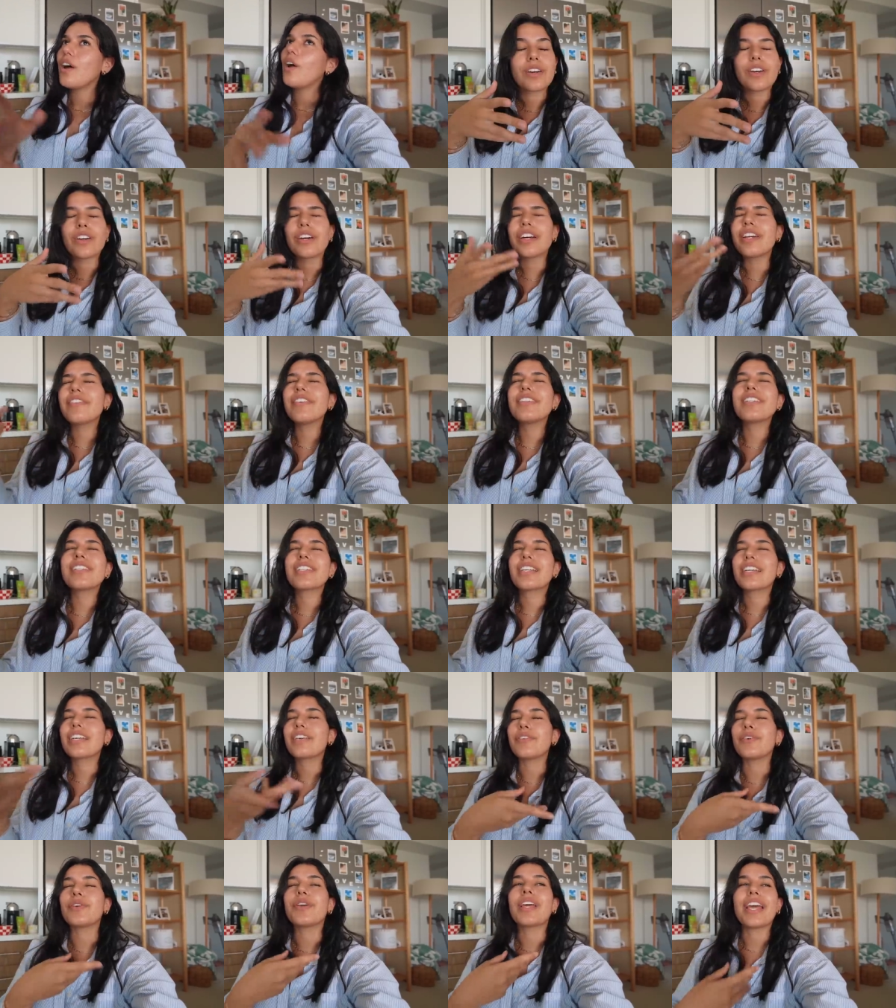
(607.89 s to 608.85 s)
Or even just like
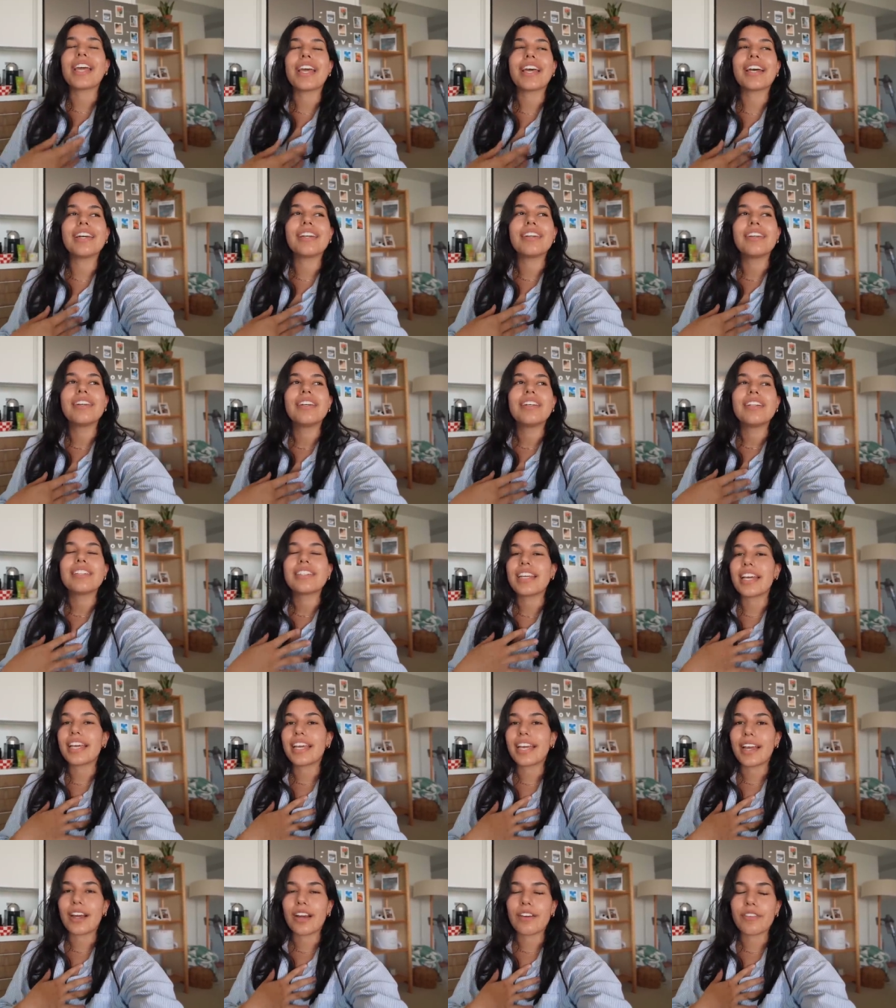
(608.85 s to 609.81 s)
if you can't
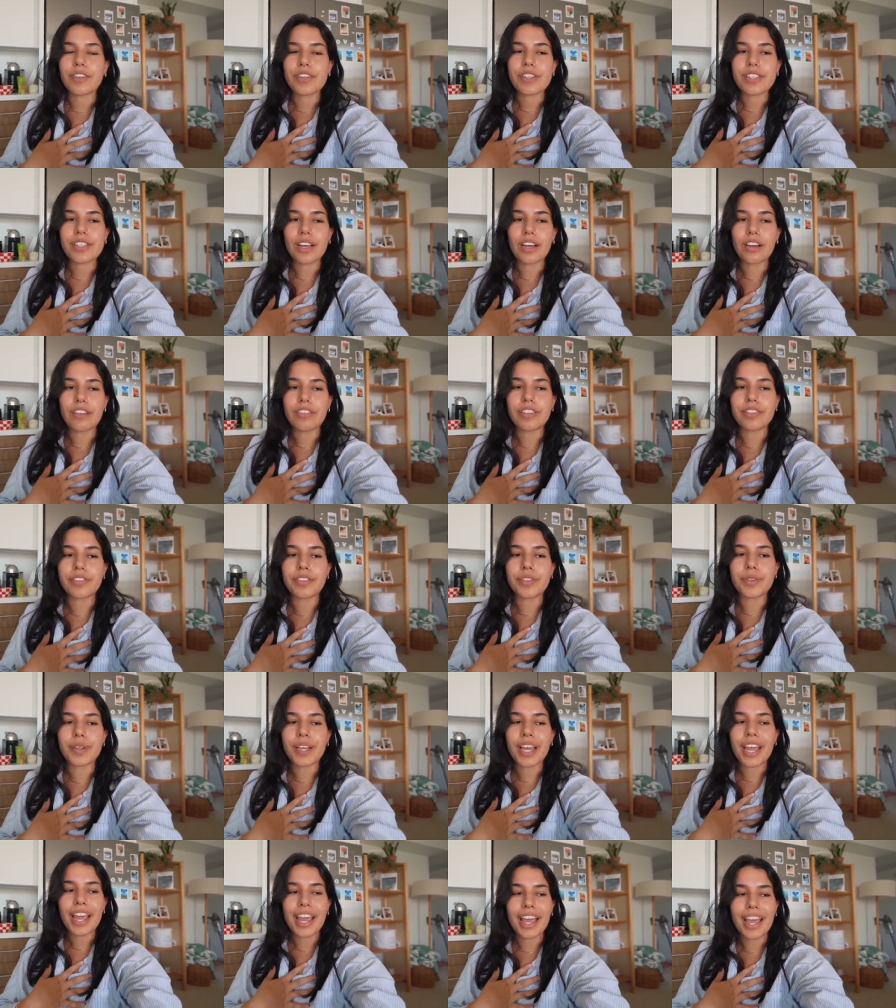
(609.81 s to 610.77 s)
take care of yourself, if you
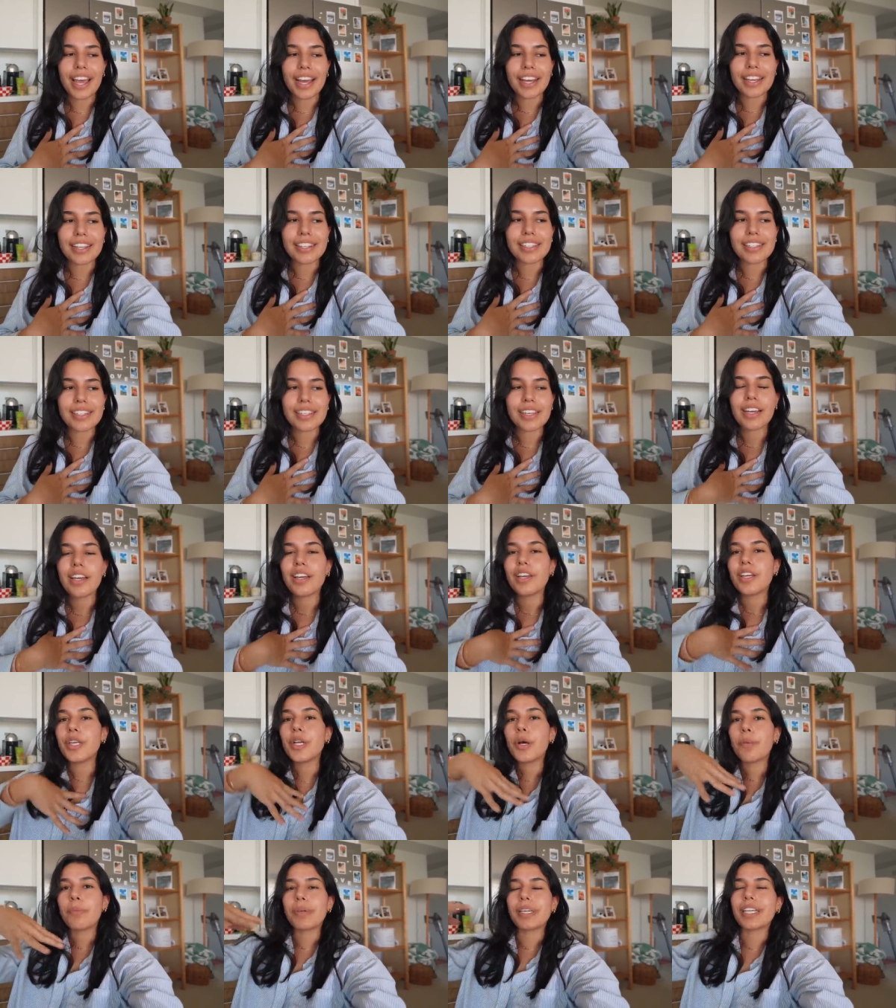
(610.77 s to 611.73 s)
can't, you
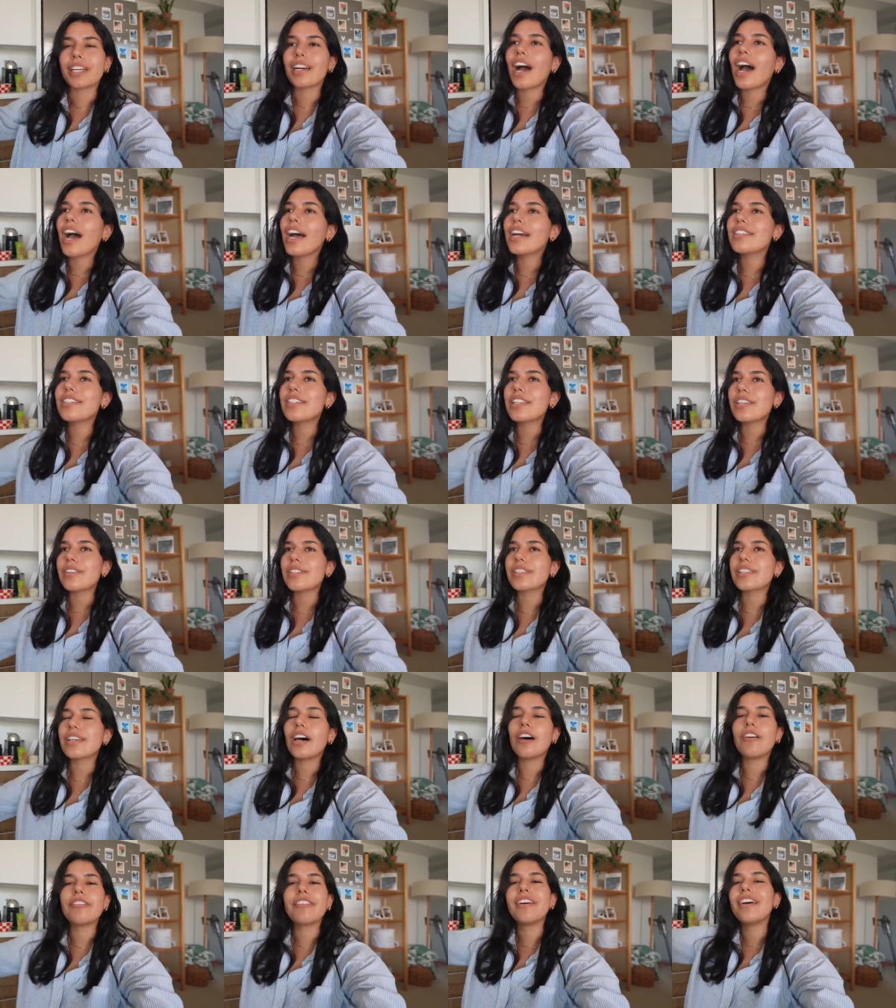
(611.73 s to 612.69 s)
know, be kind to
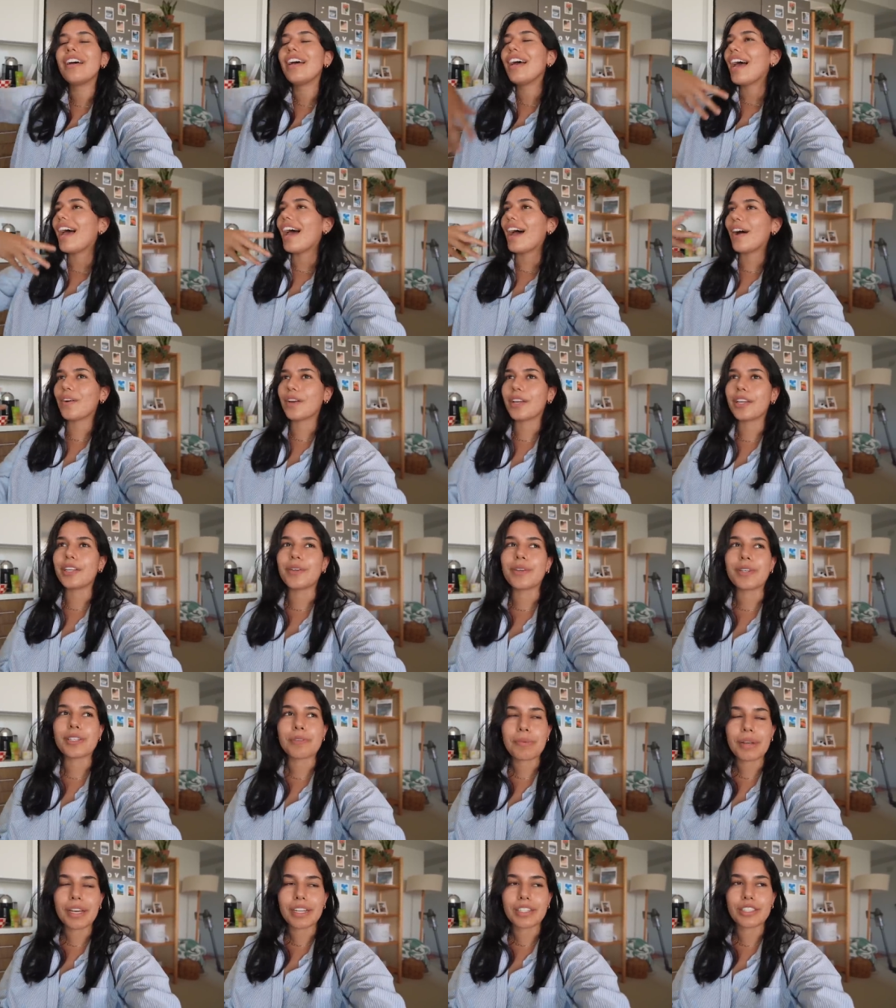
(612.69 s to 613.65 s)
yourself, how can you
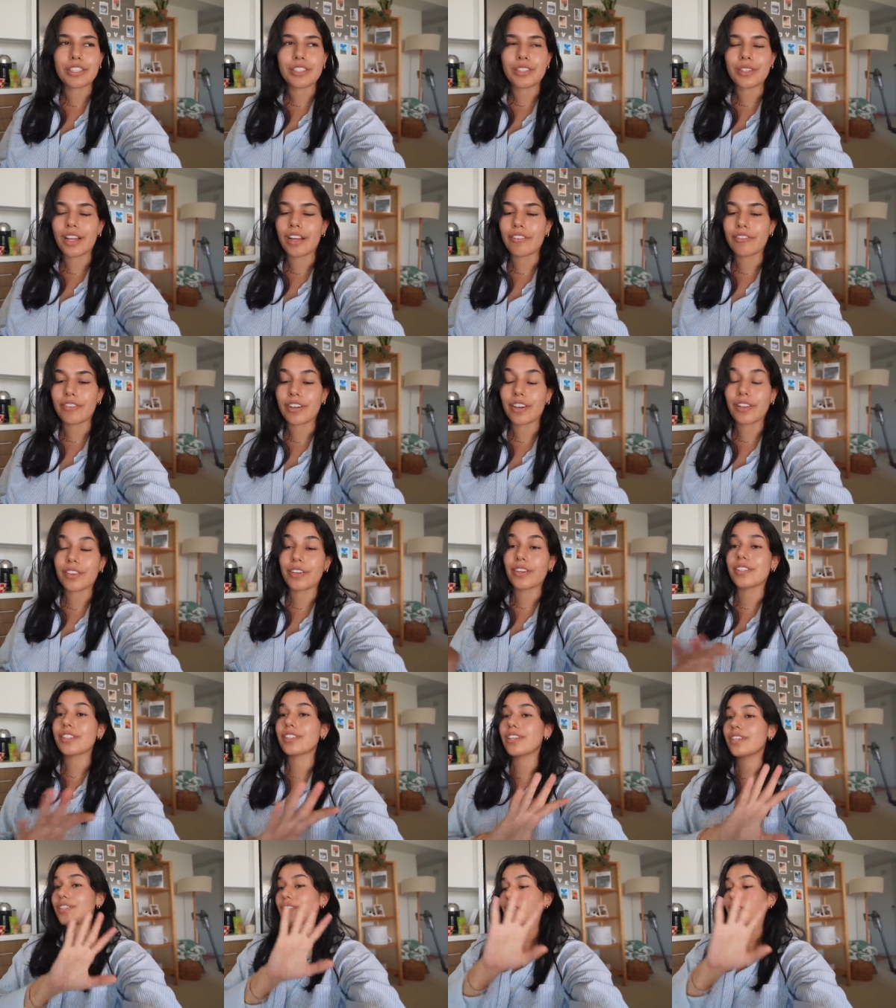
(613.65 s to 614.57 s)
expect to do that for others?